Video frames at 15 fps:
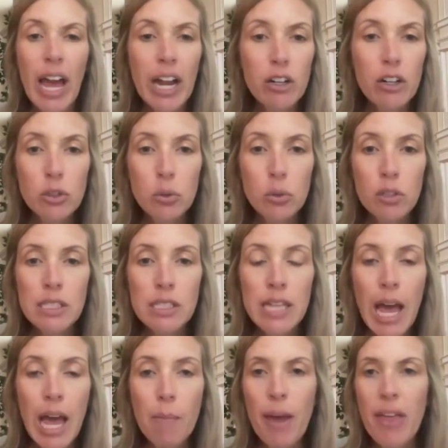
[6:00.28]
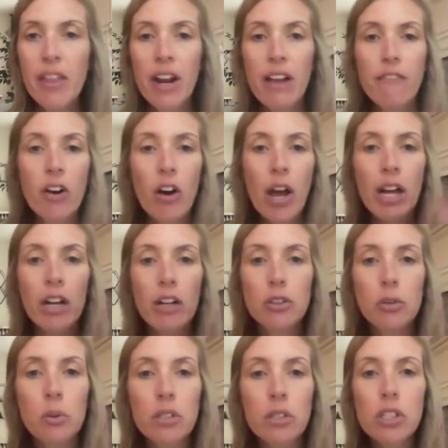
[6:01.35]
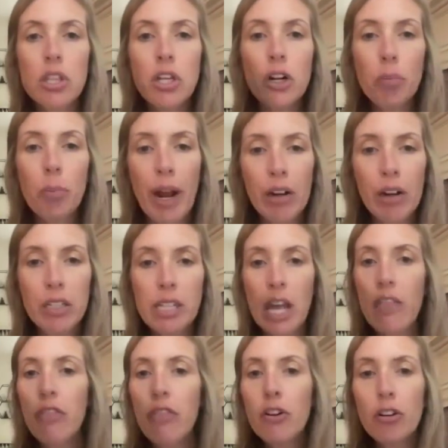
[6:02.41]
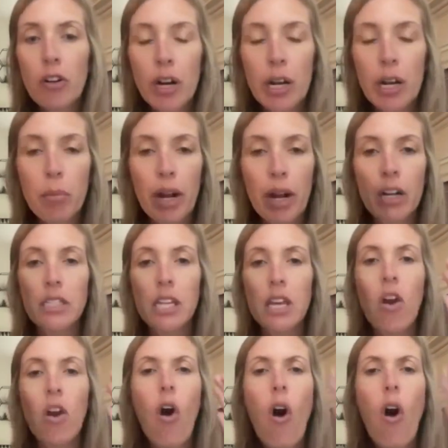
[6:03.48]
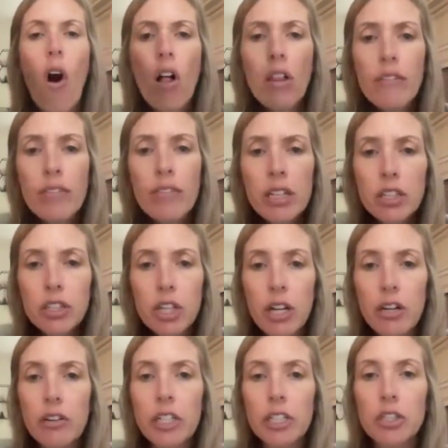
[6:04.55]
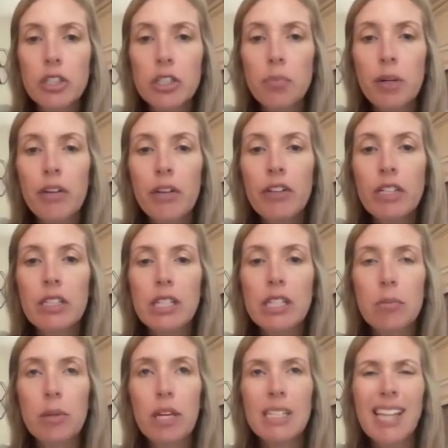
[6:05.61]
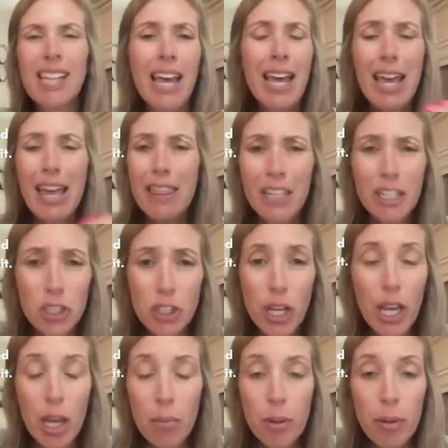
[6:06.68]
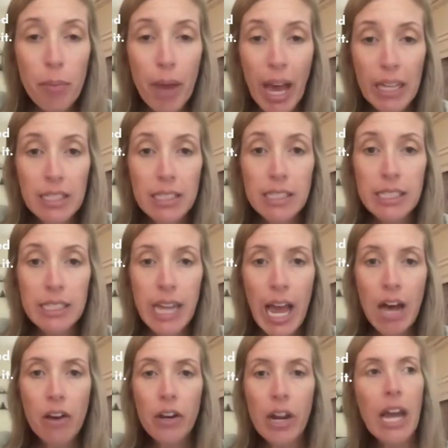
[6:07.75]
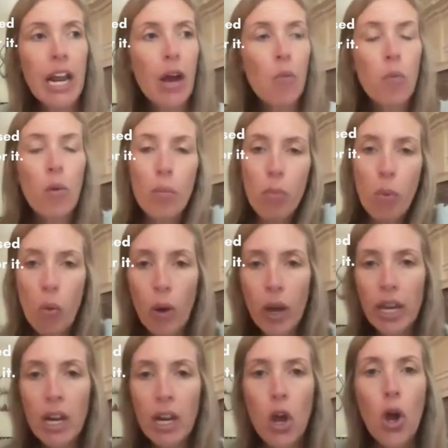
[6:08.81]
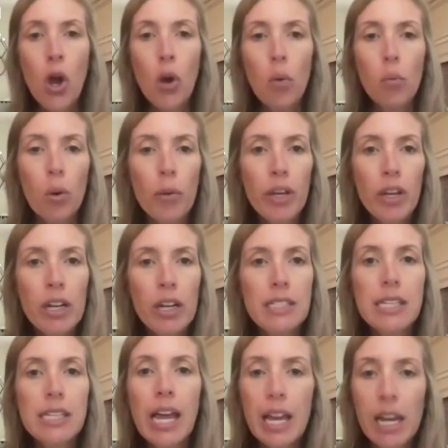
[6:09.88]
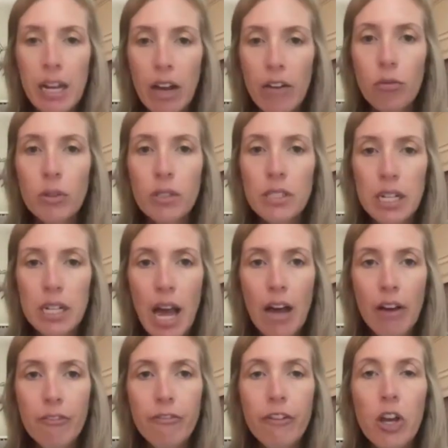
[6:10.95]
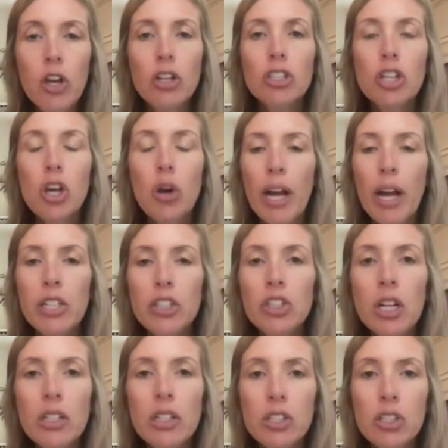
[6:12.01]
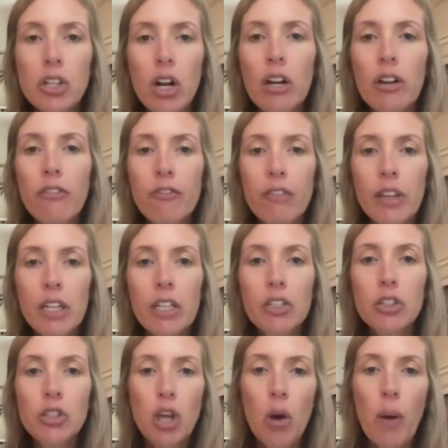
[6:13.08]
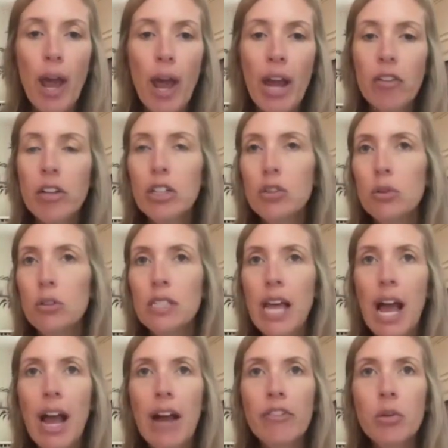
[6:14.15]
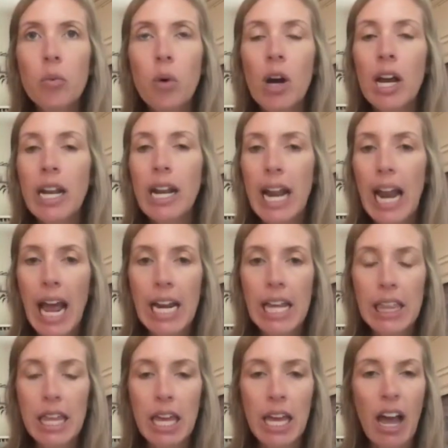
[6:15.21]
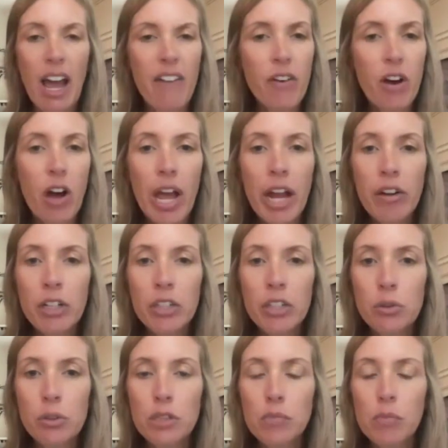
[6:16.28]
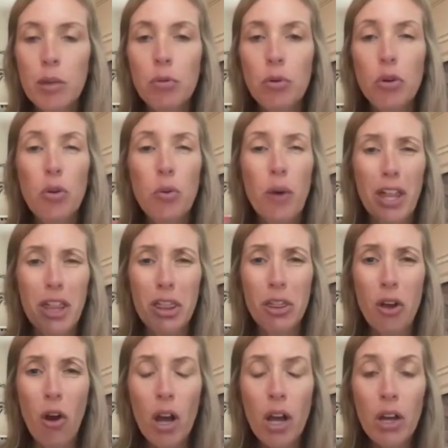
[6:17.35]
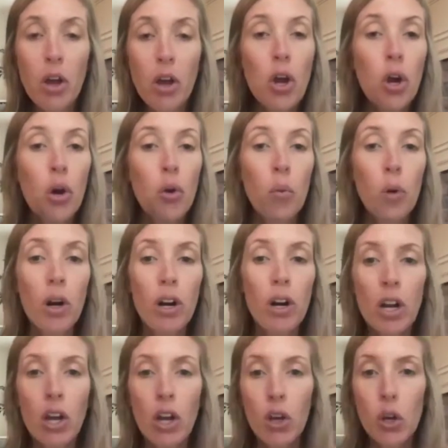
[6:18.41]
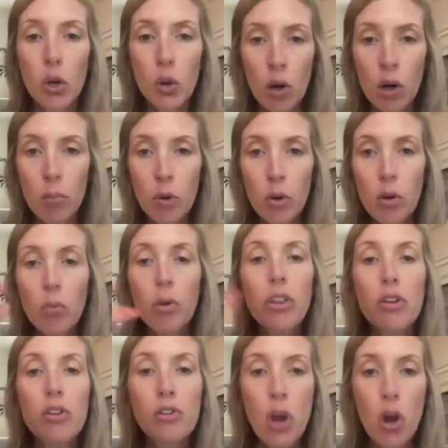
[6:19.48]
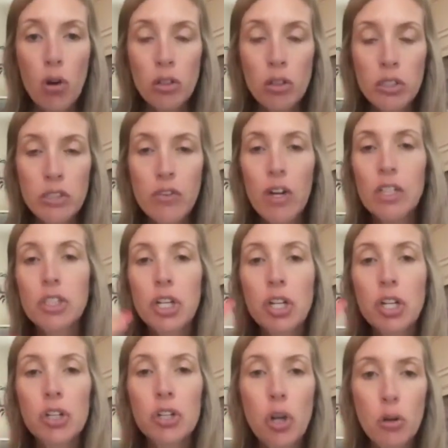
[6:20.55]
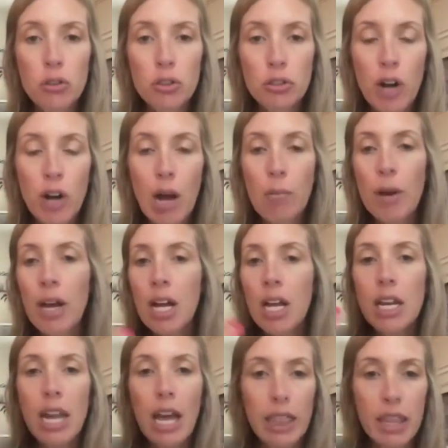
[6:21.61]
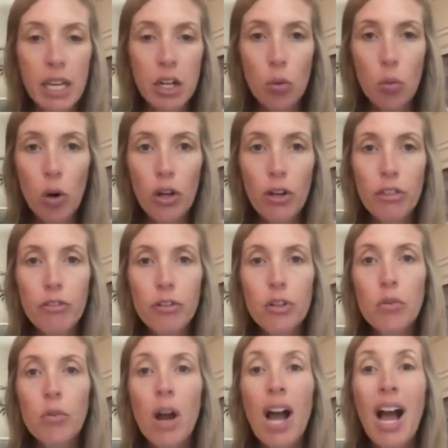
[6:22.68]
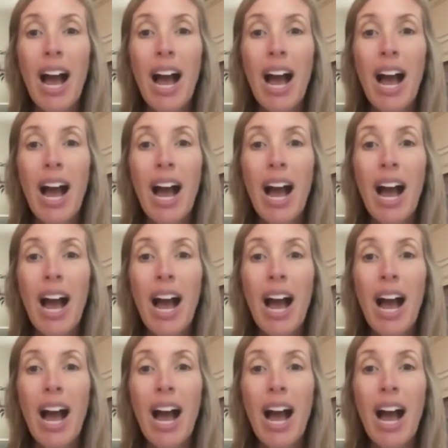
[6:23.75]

anger towards them. And then I felt anger towards their parents and their grandparents and all of these generations previously, because this shit had been passed down. And at what point were we going to say enough was enough? So I just started feeling so angry towards everyone and anything. I felt angry towards people who I thought were normal, with no dysfunction, no trauma, nothing to work through.